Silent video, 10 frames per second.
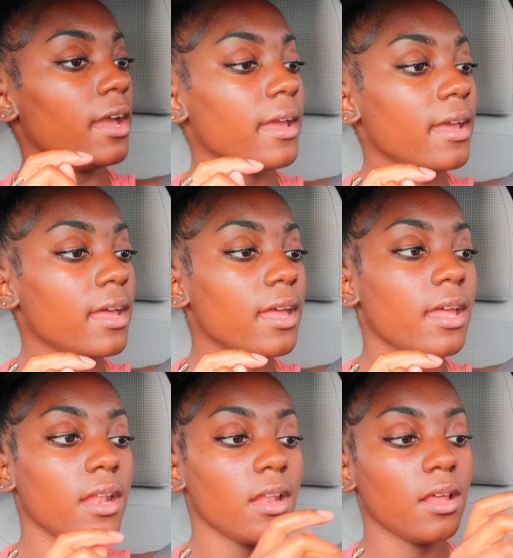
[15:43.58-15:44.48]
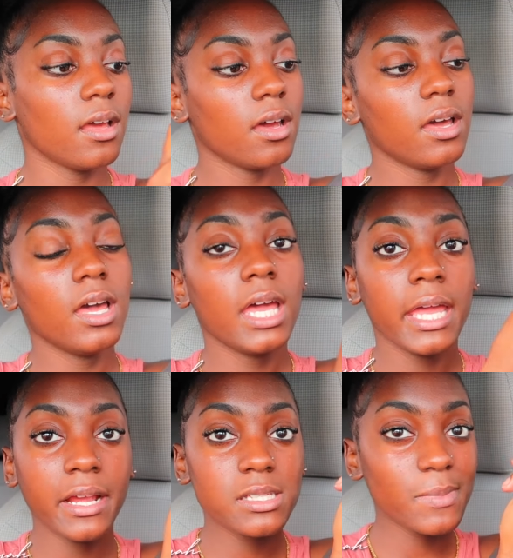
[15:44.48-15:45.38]
and
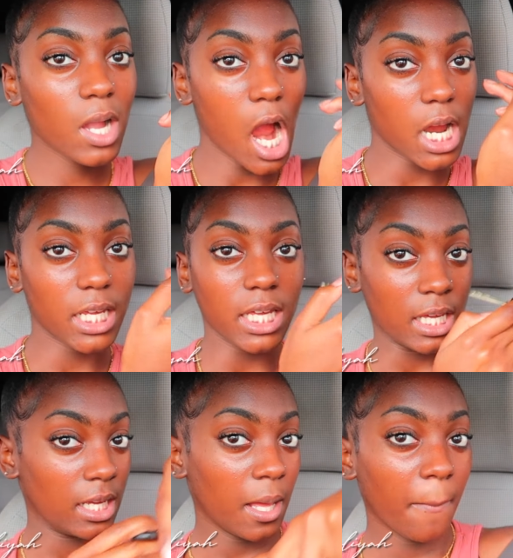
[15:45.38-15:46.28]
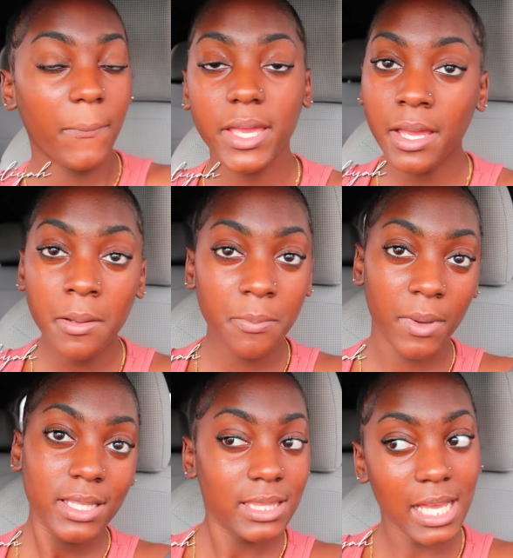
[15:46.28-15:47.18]
here's my car key but yep
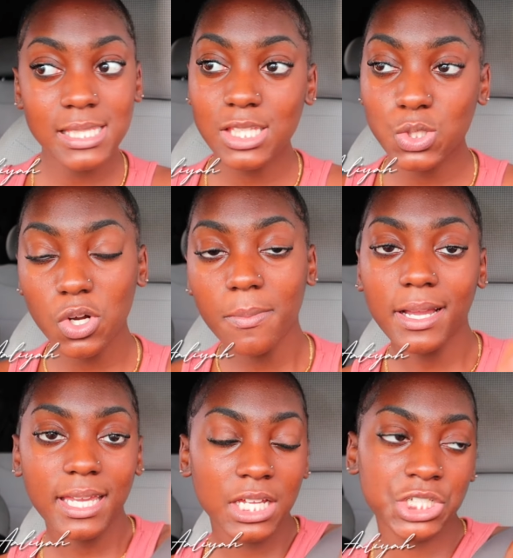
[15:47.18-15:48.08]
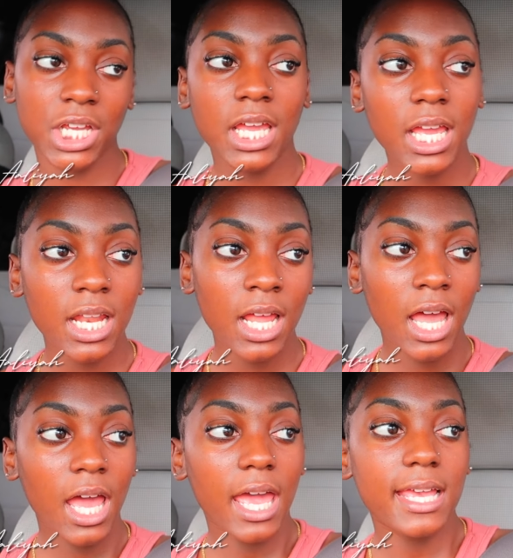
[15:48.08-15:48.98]
that's the tour of my keychain
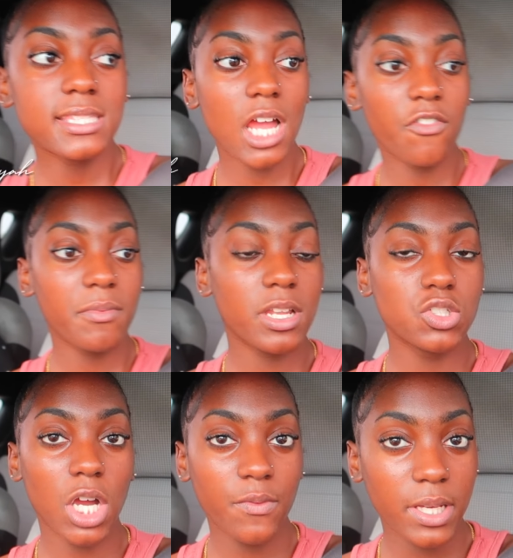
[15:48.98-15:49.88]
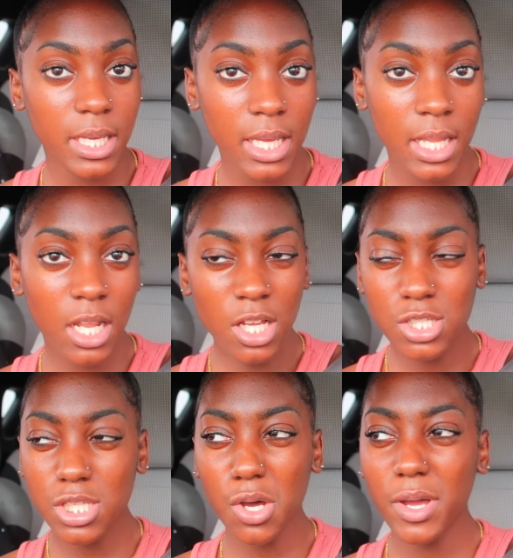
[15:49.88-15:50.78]
it's time for me to drive again
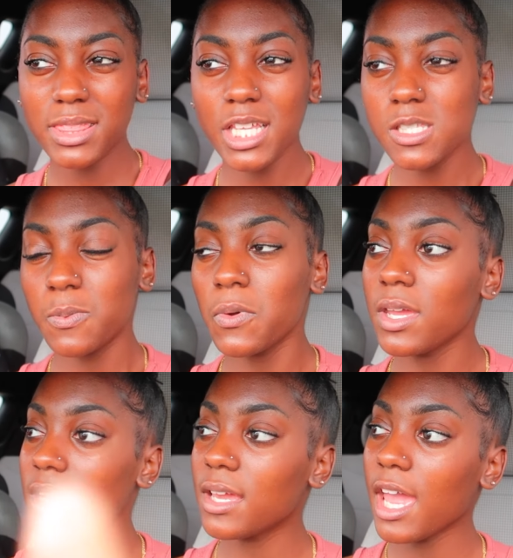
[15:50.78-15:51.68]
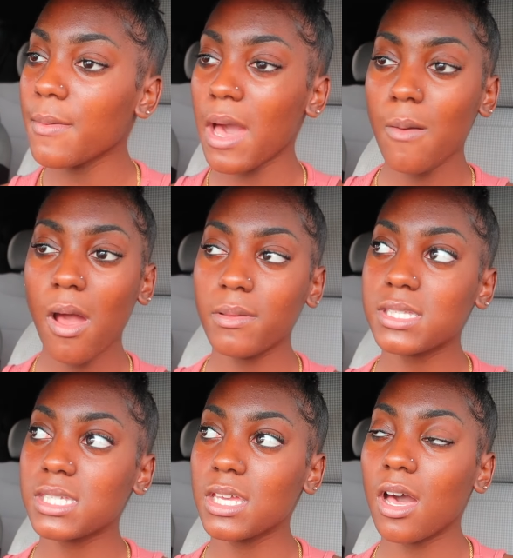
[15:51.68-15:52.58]
so at this point in the game i'll probably
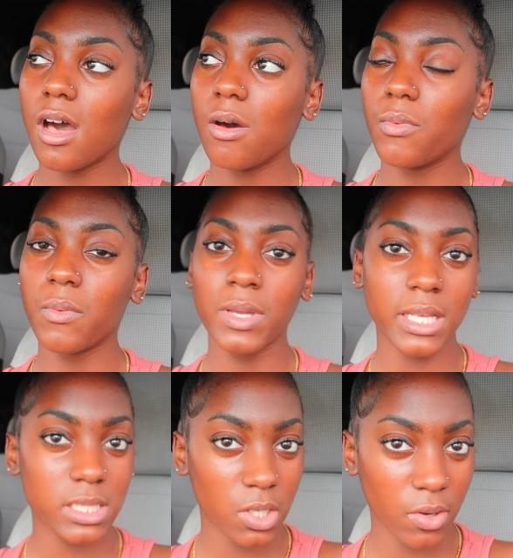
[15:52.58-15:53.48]
see y'all when we get to